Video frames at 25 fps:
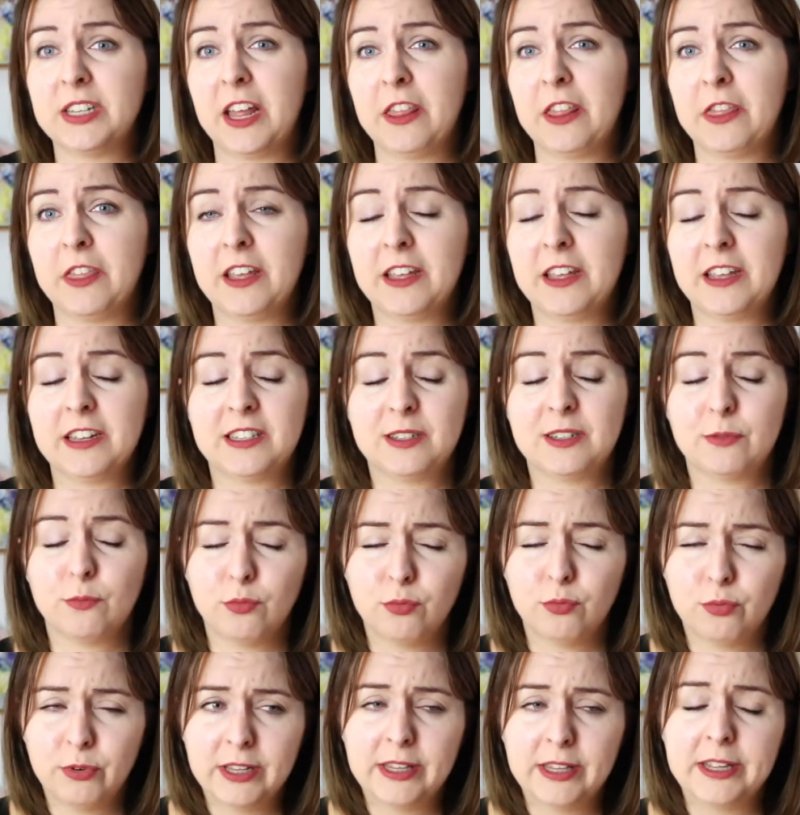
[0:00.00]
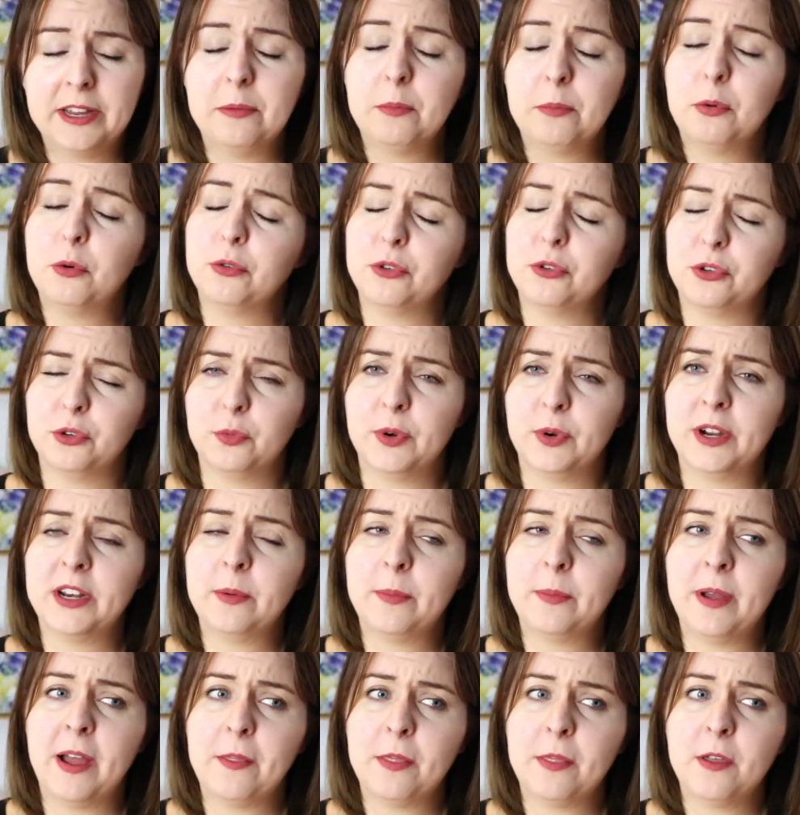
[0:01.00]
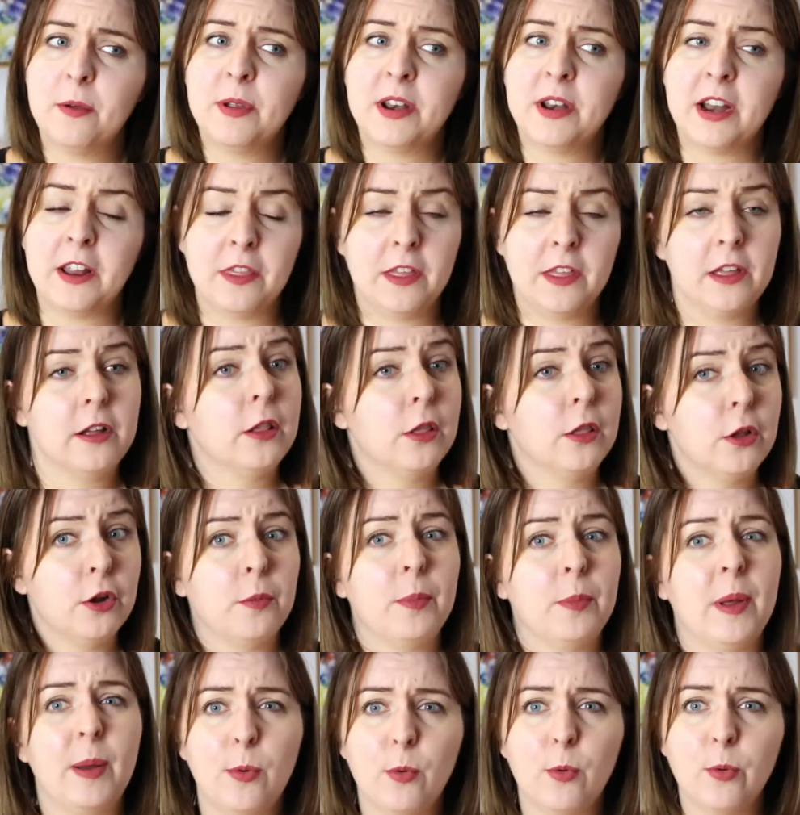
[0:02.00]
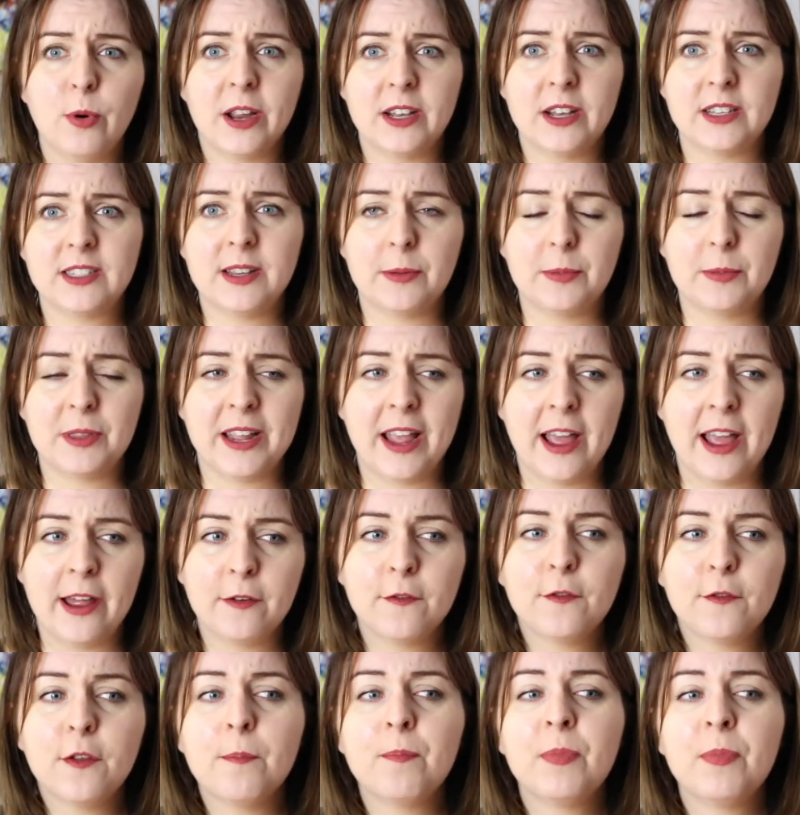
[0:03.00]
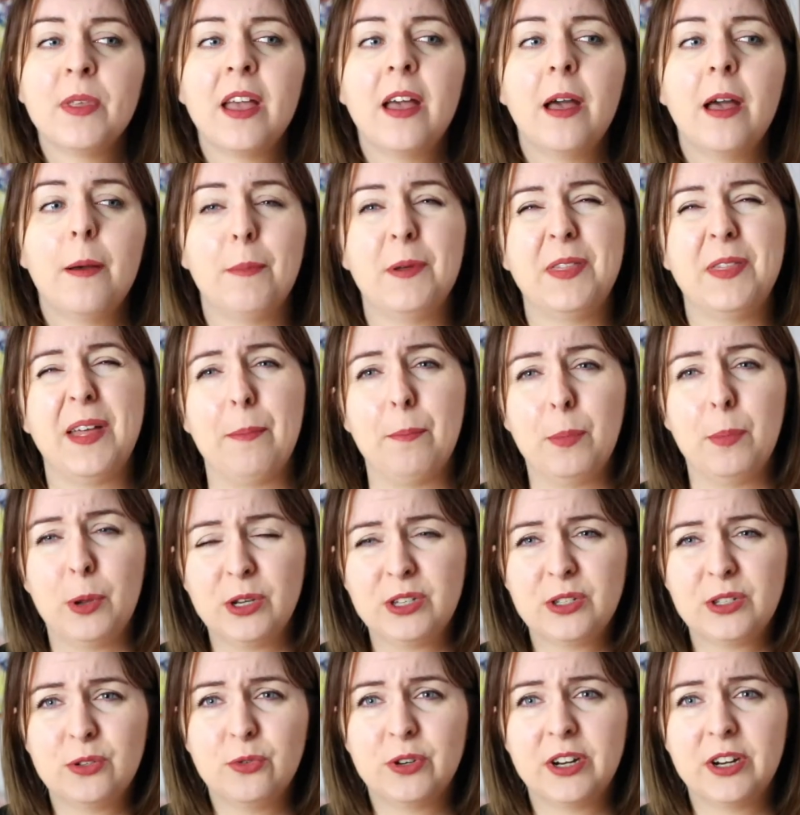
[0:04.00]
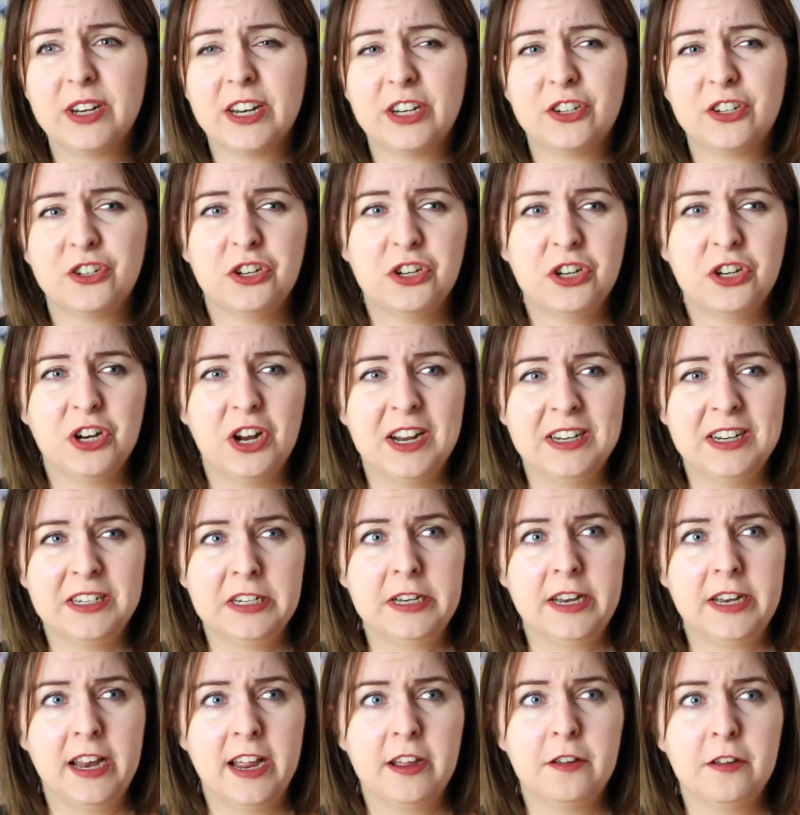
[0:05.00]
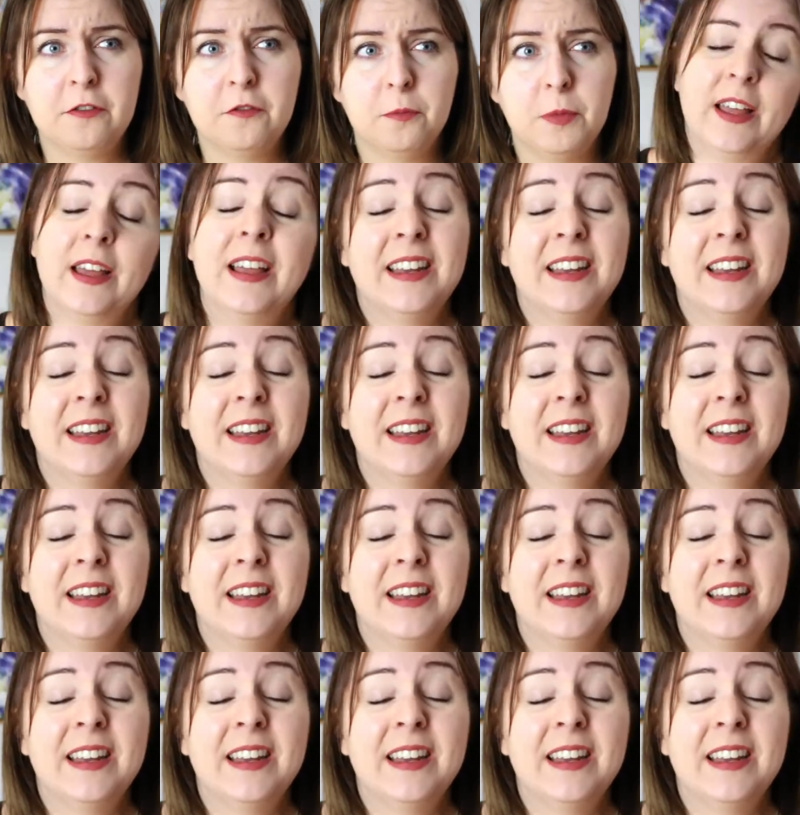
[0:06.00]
I think it's really important to read about them, and I think a lot of people will get something out of them, but that personal connection I didn't have.